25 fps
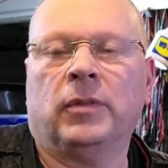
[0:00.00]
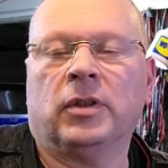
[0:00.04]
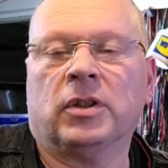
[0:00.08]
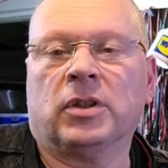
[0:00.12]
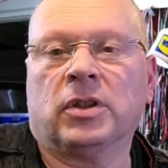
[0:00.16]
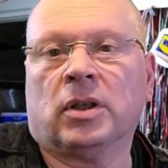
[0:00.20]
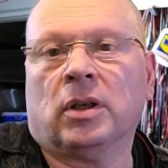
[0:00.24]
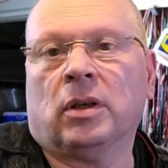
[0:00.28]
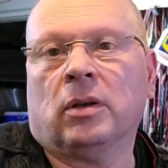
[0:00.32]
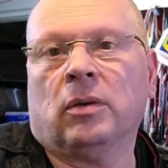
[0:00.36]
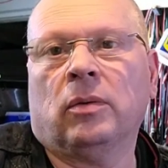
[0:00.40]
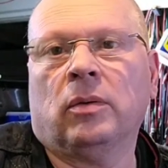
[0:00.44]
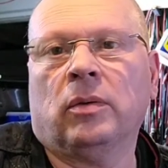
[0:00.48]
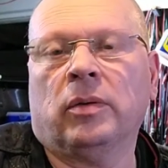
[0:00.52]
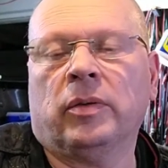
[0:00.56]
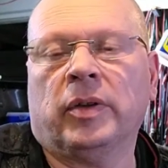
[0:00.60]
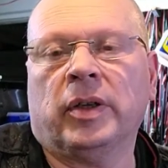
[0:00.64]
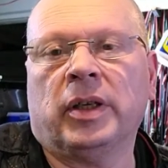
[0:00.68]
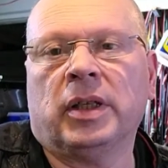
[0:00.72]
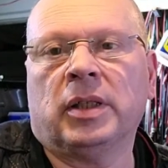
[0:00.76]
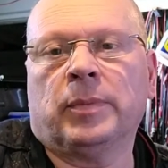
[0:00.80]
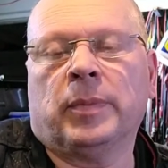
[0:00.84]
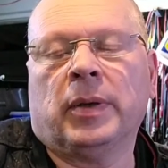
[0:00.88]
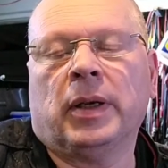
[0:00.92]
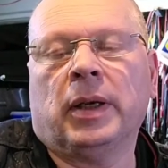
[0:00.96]
So
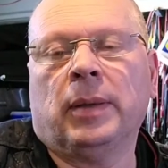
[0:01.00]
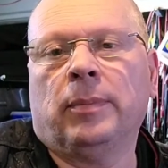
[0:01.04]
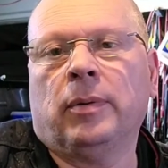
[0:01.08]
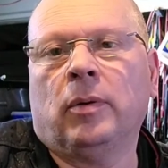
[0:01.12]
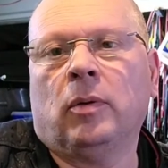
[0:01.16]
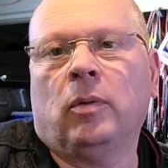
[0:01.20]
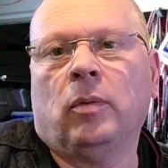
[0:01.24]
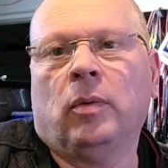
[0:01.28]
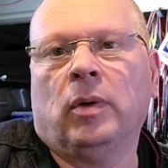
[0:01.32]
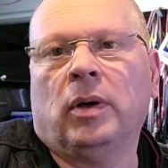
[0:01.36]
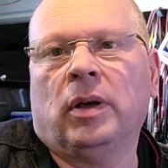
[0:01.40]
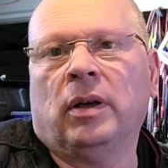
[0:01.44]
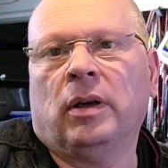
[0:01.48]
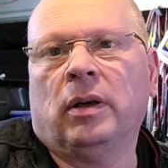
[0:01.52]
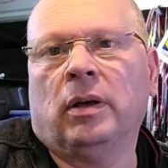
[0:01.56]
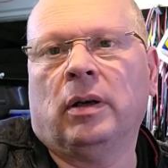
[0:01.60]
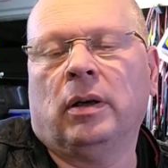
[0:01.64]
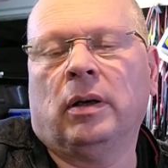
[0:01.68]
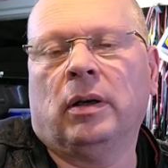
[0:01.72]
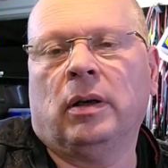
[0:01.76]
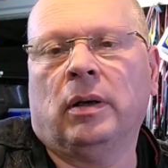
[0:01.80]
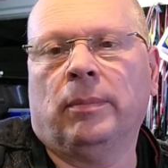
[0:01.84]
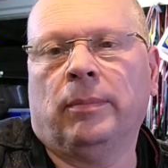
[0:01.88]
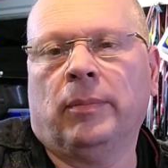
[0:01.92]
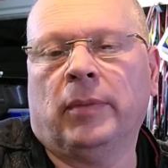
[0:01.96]
these people were
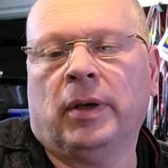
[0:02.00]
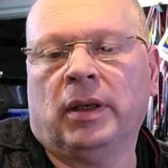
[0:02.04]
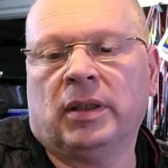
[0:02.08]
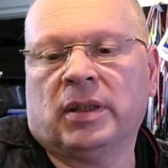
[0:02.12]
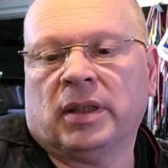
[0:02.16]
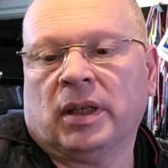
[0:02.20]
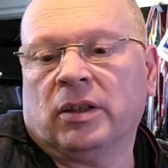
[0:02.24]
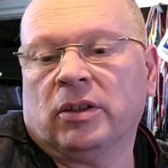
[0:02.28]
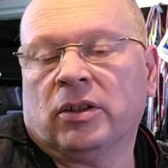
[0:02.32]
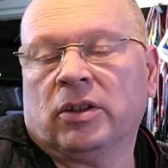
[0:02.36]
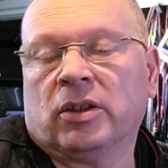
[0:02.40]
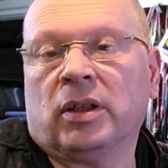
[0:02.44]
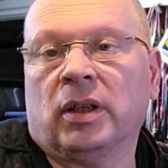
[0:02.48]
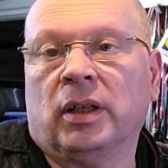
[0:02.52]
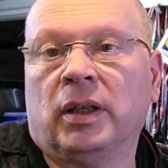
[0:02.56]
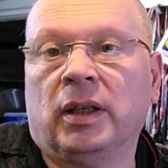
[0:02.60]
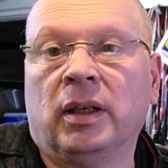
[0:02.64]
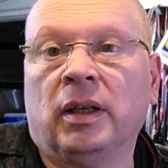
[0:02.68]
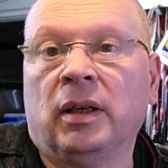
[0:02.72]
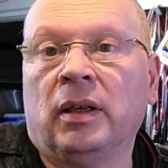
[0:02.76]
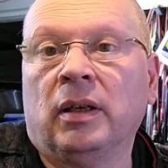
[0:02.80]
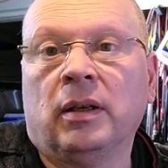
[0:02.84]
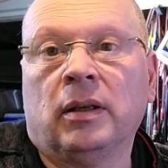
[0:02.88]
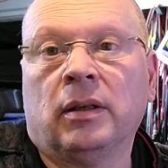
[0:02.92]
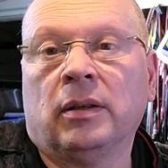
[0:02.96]

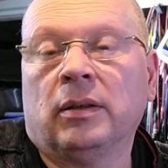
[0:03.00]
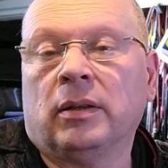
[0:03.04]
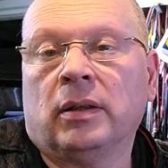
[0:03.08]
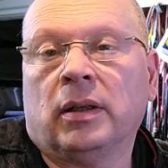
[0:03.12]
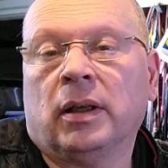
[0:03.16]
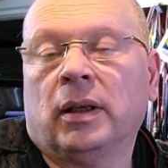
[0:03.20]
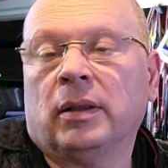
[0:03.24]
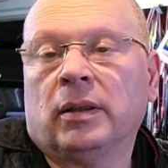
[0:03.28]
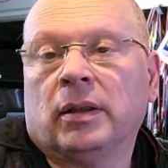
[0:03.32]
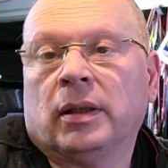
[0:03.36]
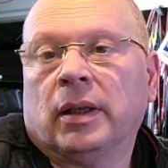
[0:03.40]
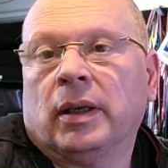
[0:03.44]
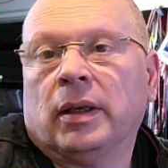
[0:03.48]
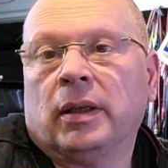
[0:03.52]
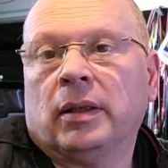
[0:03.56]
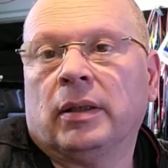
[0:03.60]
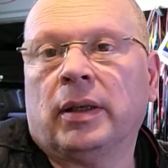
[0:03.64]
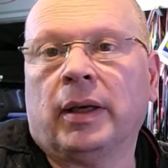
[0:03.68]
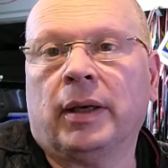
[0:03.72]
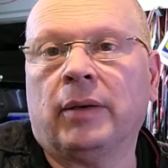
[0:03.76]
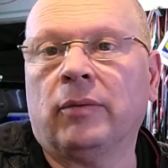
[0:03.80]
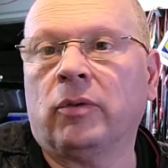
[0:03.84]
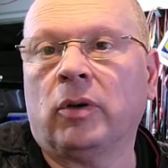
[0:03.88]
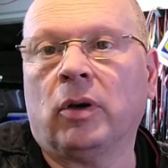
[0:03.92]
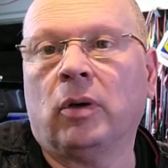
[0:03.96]
essentially,
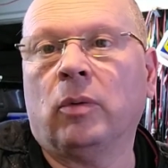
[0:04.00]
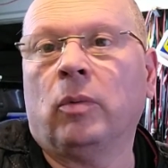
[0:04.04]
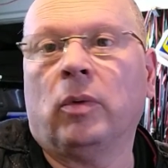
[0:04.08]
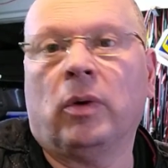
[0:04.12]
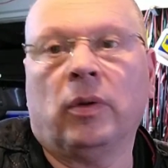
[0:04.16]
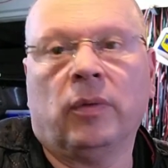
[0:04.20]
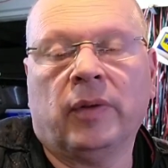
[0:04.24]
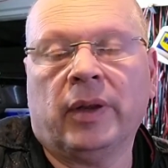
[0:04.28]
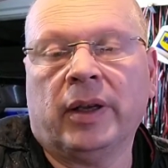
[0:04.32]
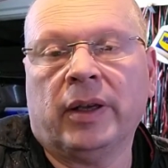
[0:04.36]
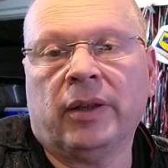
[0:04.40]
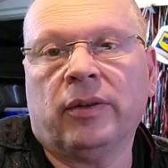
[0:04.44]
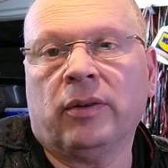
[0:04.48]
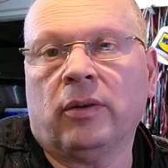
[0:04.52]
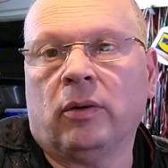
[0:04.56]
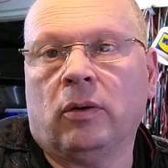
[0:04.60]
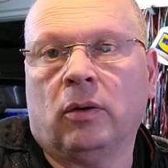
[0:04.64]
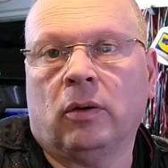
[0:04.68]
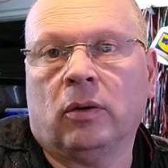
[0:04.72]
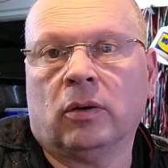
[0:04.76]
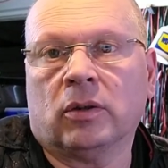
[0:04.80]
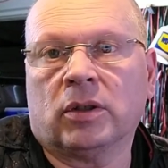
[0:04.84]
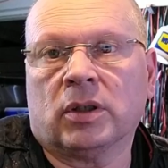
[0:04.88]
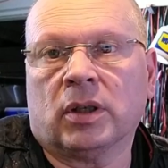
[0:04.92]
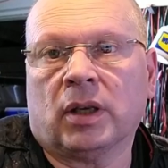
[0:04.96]
they wrote what they
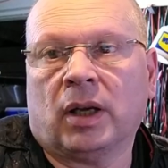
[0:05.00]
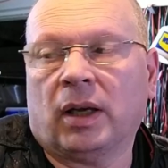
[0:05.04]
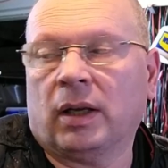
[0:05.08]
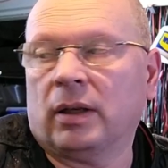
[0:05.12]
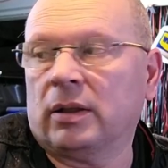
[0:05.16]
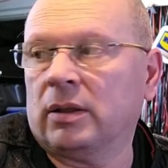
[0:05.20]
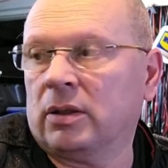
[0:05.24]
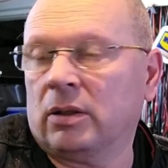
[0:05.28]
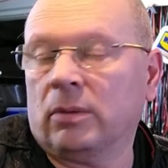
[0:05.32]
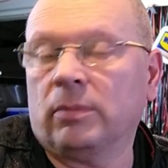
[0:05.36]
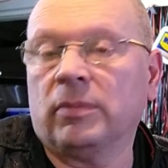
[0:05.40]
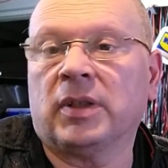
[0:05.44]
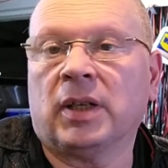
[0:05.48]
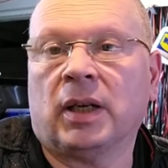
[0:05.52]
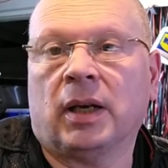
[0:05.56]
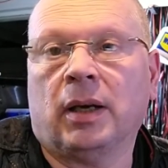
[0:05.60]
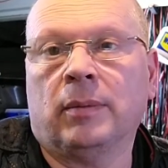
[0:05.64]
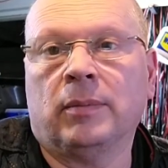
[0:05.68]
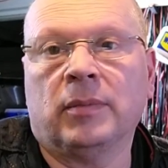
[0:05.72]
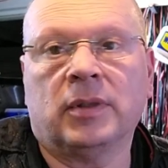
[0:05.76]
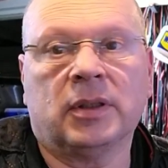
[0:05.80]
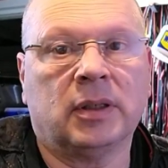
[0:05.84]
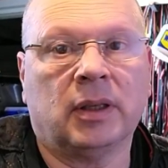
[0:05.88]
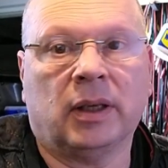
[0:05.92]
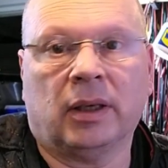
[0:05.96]
thought, and
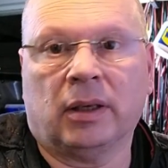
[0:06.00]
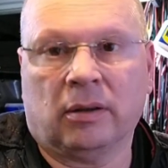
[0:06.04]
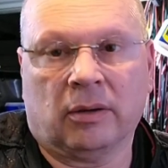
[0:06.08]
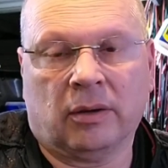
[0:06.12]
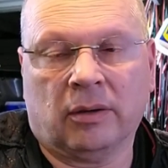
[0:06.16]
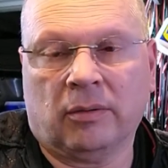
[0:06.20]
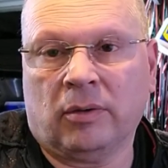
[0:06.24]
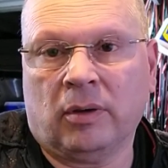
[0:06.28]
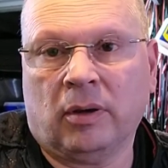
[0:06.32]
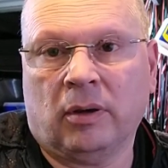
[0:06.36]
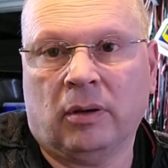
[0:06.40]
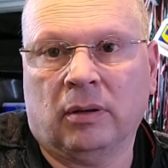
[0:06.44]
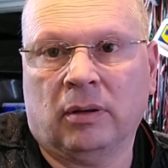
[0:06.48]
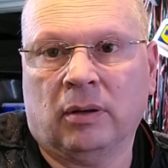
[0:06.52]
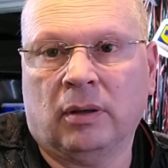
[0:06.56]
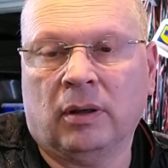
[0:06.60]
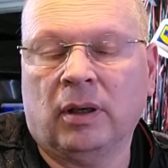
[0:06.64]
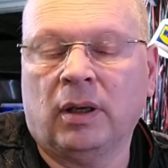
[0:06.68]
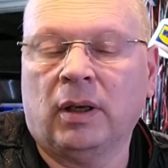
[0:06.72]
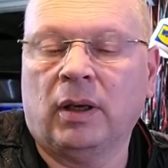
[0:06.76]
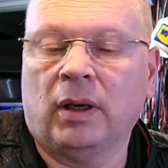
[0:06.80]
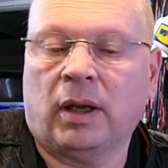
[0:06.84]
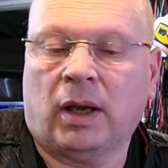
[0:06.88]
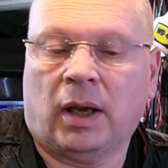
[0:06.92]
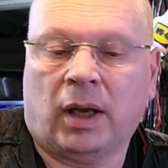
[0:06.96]
sometimes they got it wrong.
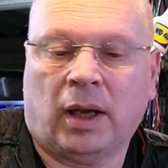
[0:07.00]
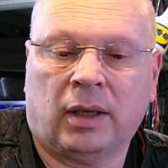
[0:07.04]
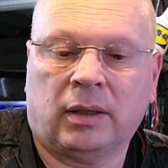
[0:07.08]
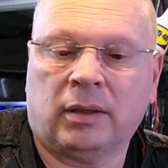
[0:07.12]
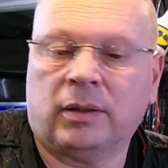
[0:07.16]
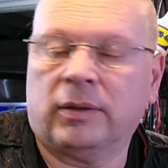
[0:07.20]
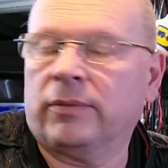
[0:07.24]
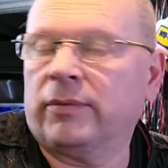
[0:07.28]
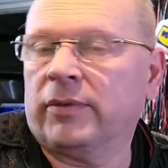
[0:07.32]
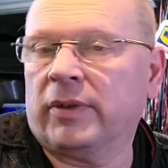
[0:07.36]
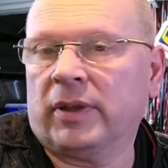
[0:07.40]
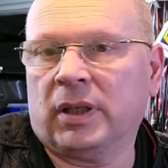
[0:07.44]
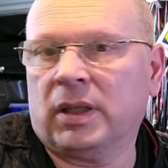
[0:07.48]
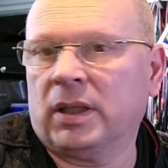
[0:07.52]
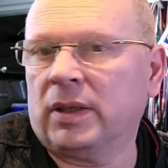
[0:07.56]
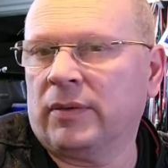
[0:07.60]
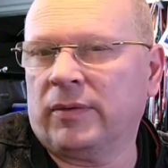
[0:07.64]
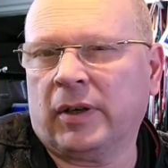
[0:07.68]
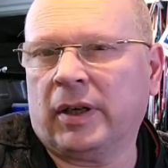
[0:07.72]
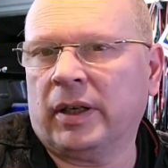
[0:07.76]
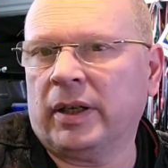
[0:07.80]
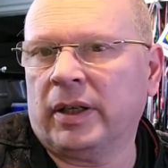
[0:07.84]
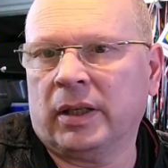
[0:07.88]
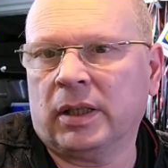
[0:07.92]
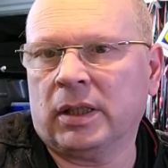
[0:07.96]
And for the
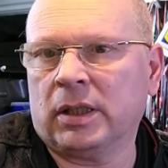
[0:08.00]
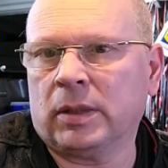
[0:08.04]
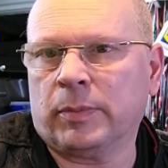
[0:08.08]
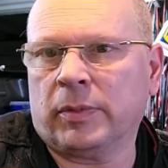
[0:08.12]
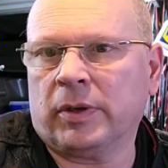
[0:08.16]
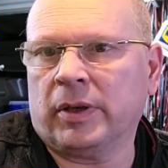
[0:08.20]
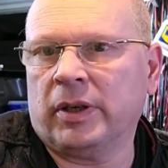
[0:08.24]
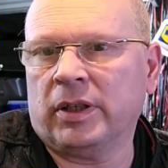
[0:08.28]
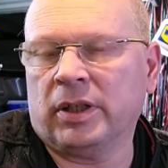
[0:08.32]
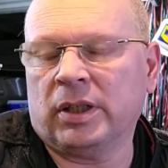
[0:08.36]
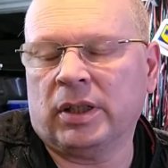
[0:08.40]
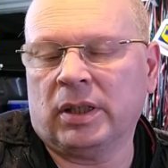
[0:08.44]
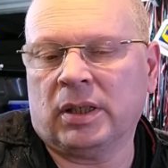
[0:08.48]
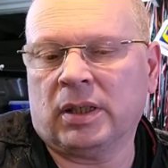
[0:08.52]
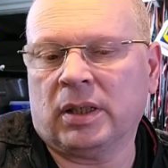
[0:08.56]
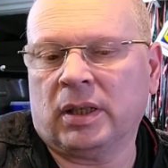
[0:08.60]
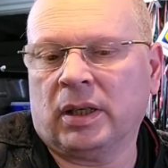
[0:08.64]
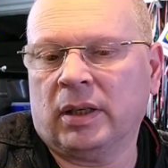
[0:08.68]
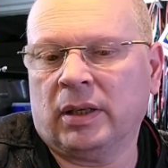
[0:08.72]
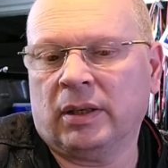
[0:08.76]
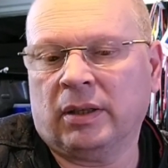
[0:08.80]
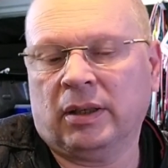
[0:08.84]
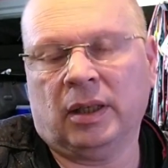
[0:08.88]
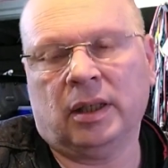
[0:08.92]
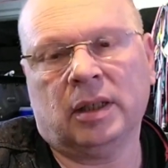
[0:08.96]
divine inspiration
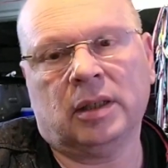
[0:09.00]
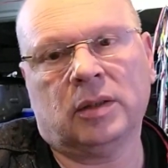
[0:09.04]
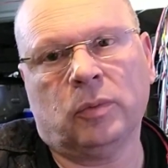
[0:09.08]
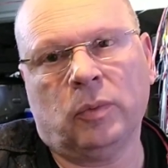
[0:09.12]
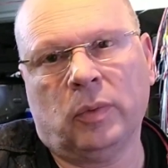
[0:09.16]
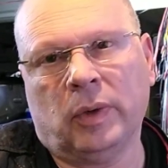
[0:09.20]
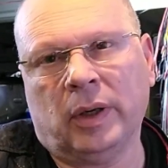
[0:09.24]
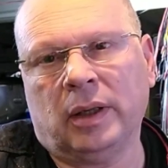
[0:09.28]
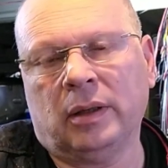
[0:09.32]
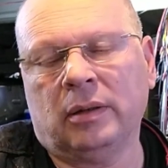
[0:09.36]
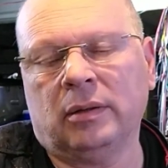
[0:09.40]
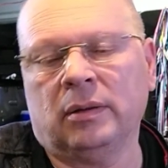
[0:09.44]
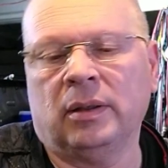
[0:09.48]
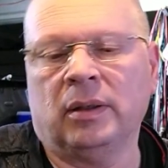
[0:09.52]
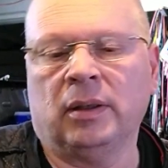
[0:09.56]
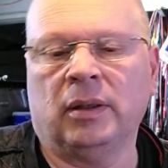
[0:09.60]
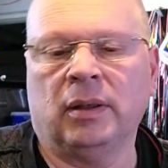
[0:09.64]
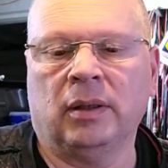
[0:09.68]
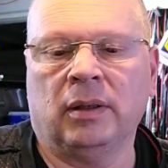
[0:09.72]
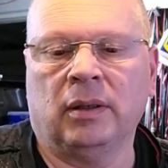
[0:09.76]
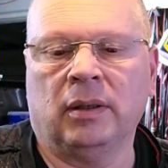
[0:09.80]
side of things, well,